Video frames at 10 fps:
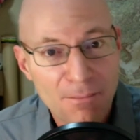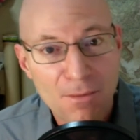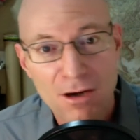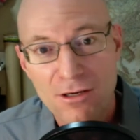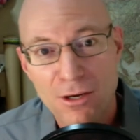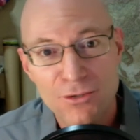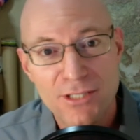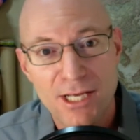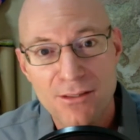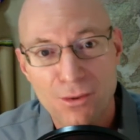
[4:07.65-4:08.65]
Mark
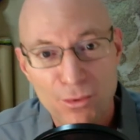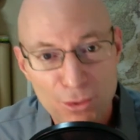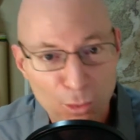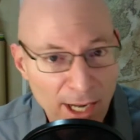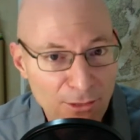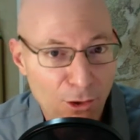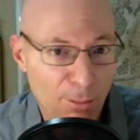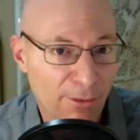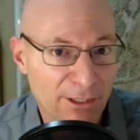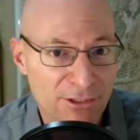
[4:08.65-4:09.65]
Kozad with the RAND
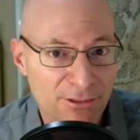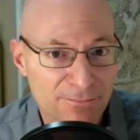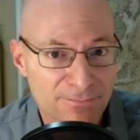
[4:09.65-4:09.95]
Corporation.